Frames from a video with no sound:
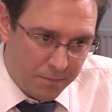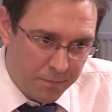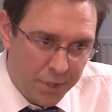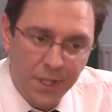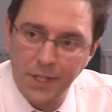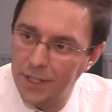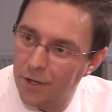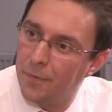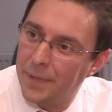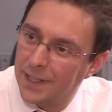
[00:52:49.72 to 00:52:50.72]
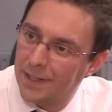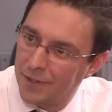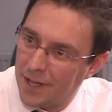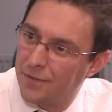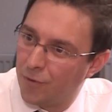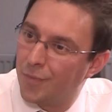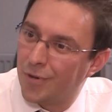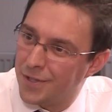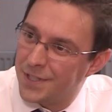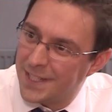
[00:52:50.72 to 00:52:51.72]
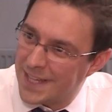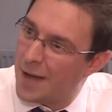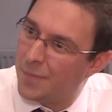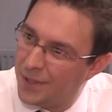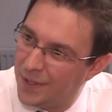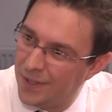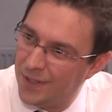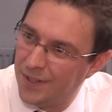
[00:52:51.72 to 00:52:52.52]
But at a European level, that thought process happened.